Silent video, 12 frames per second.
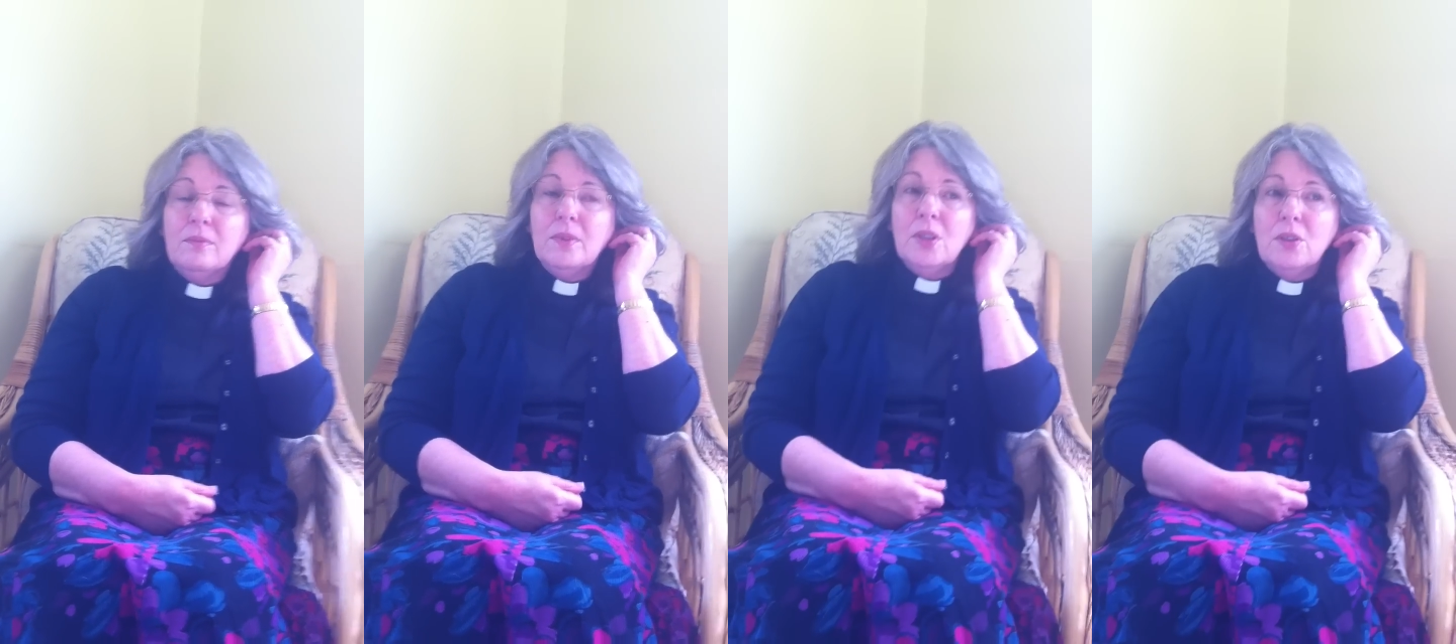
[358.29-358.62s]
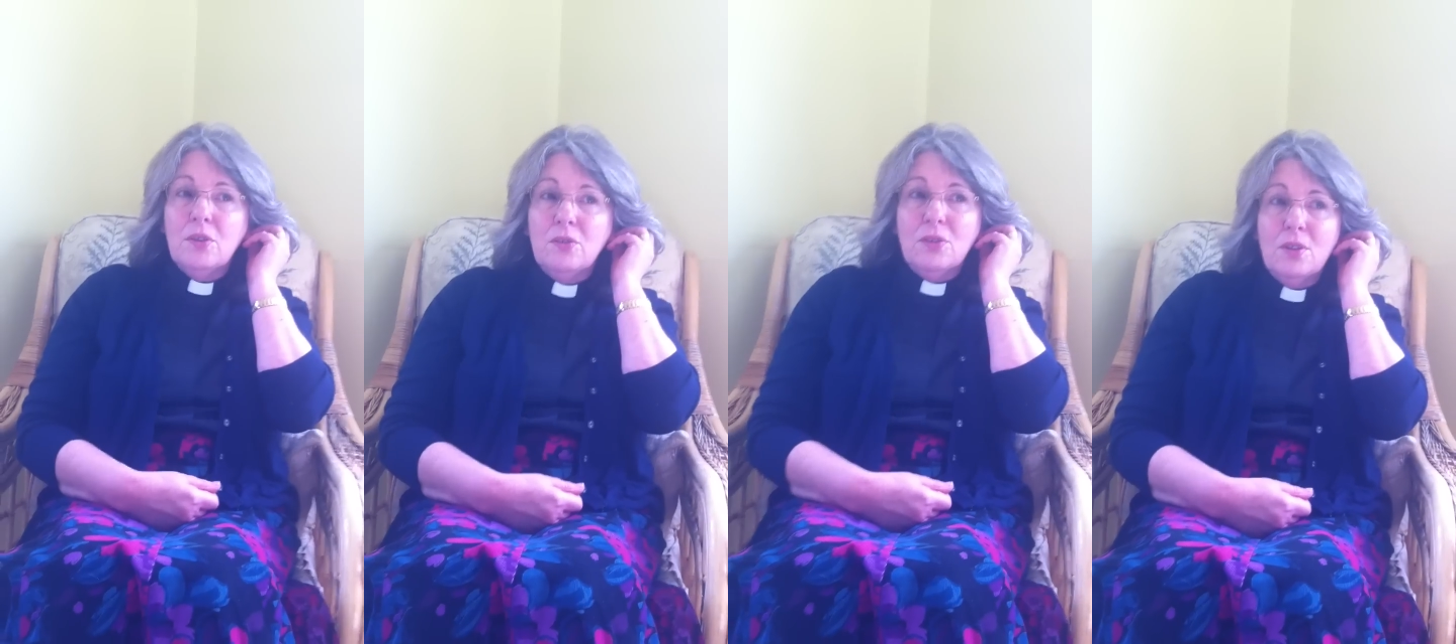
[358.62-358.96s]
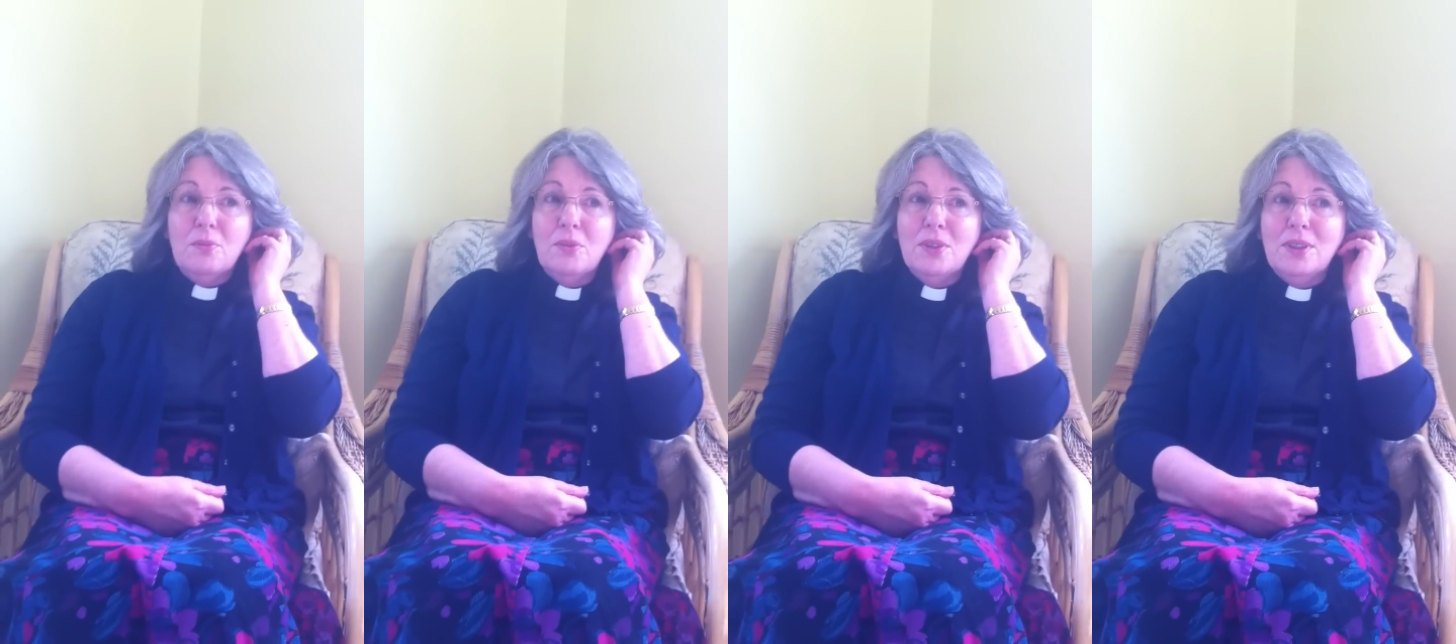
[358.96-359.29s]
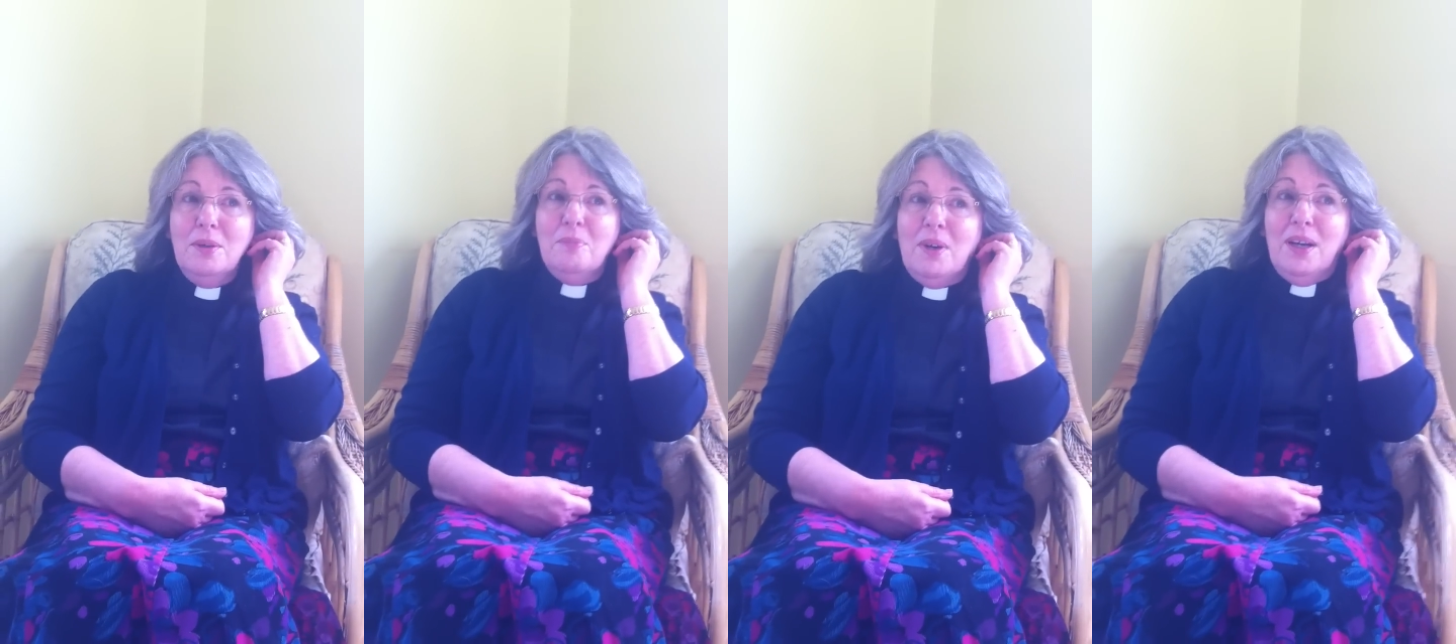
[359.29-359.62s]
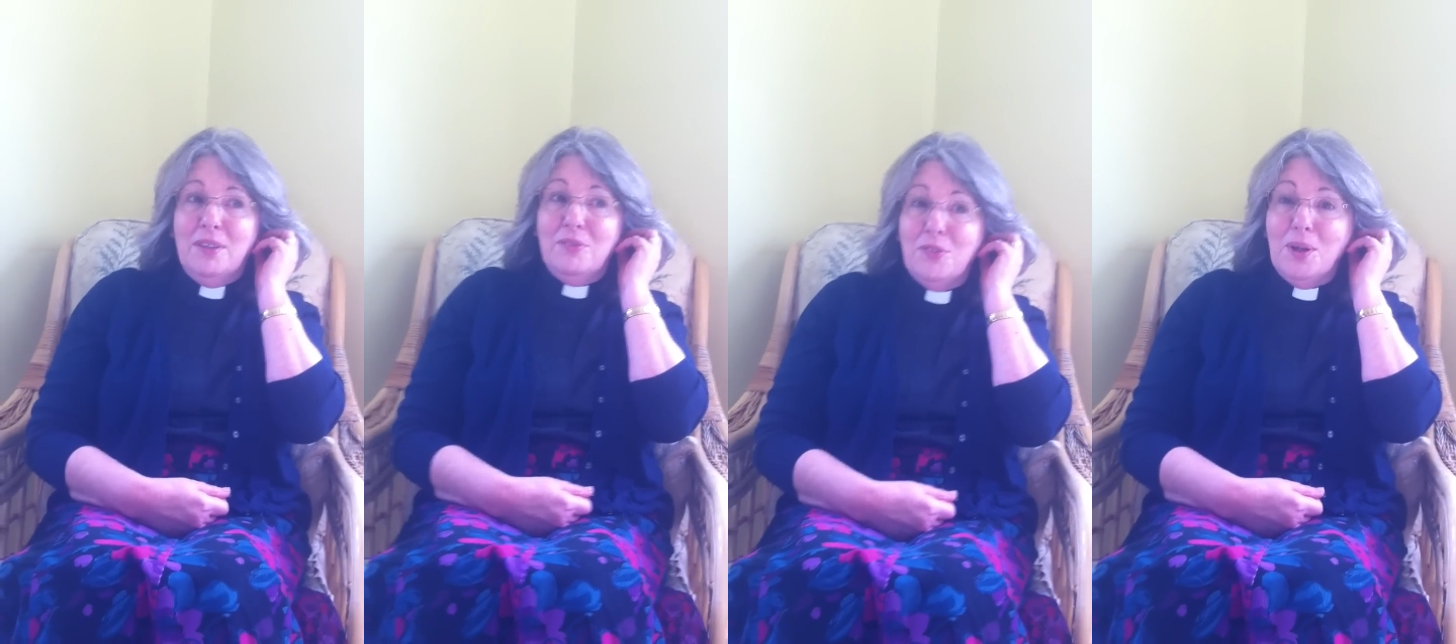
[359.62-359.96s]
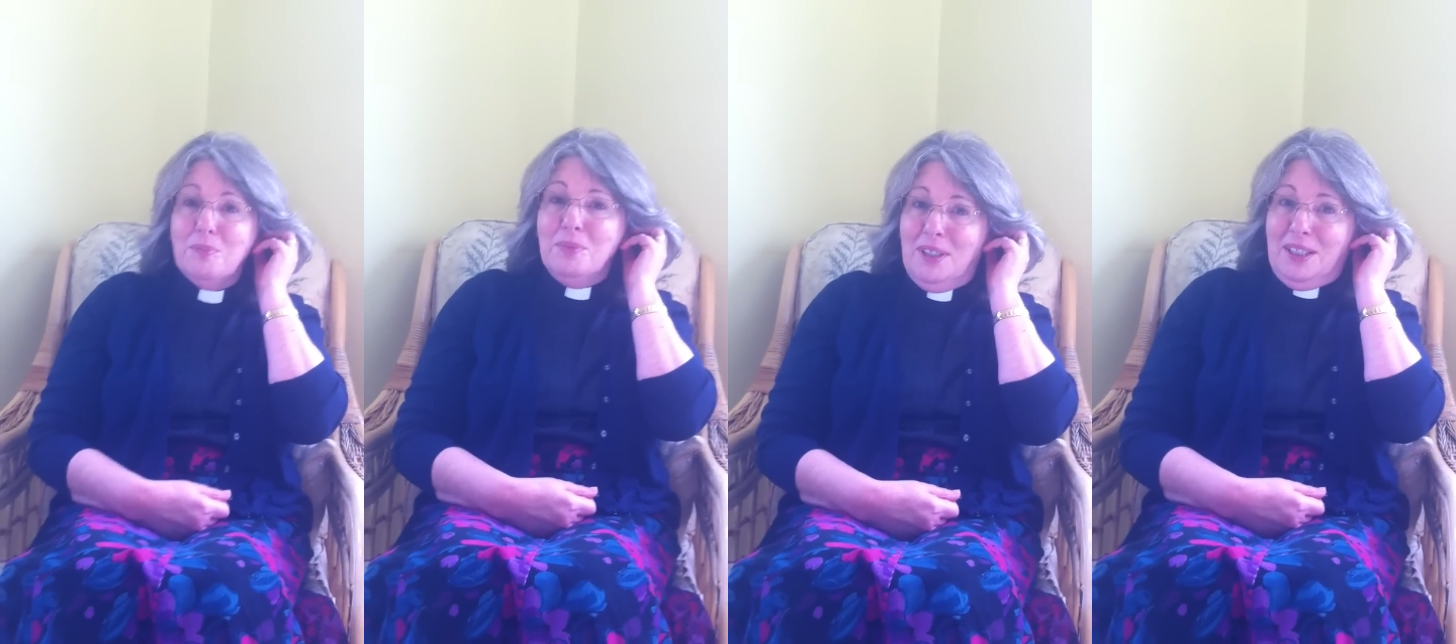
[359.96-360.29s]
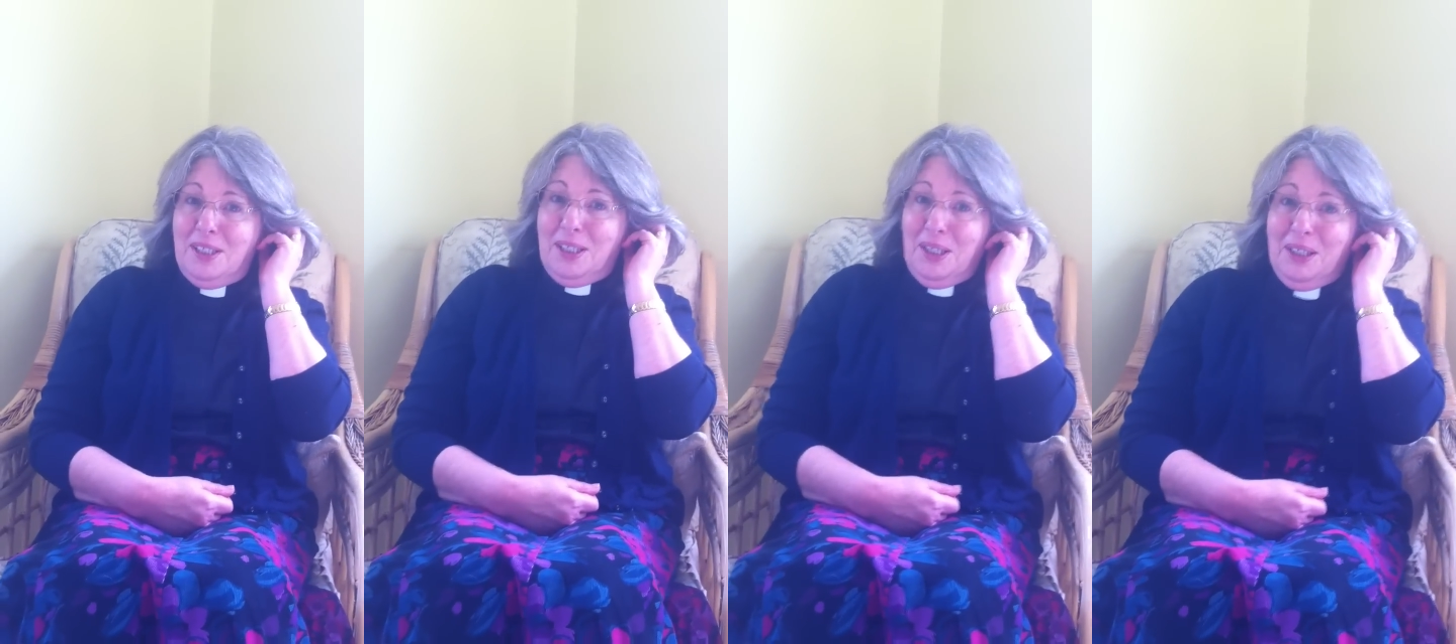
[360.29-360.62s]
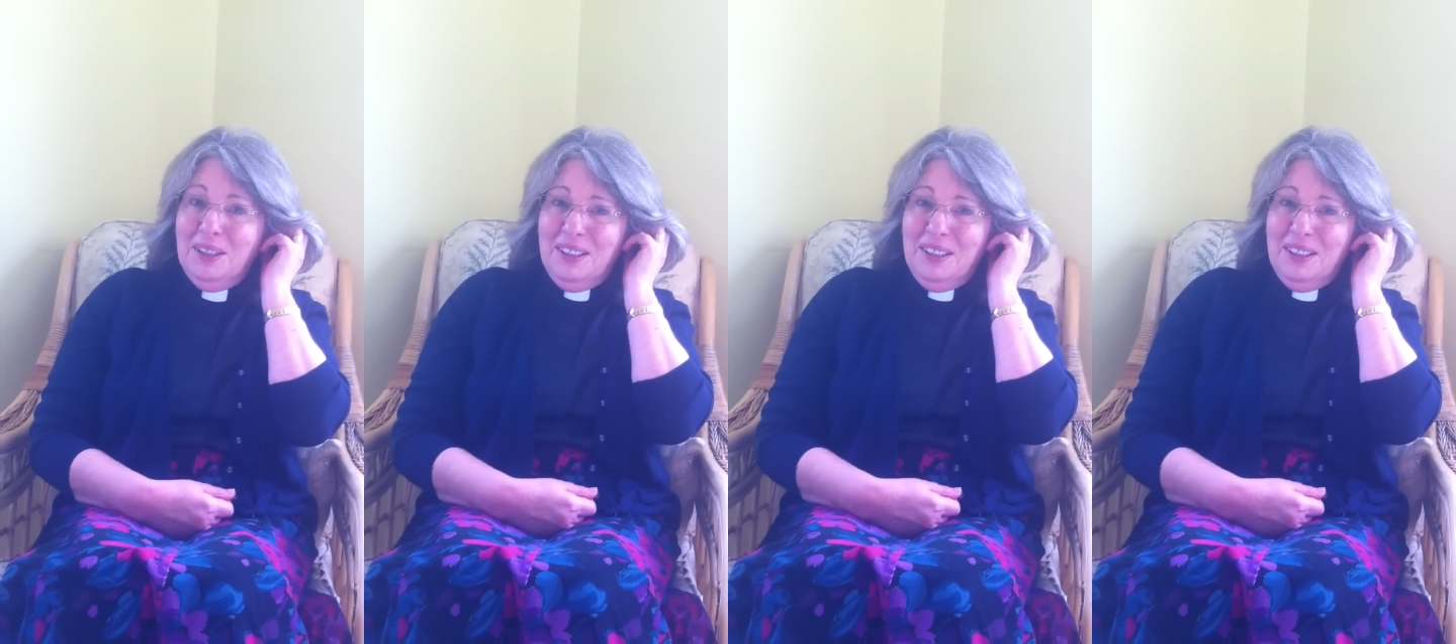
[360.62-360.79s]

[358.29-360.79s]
it isn't something in my family.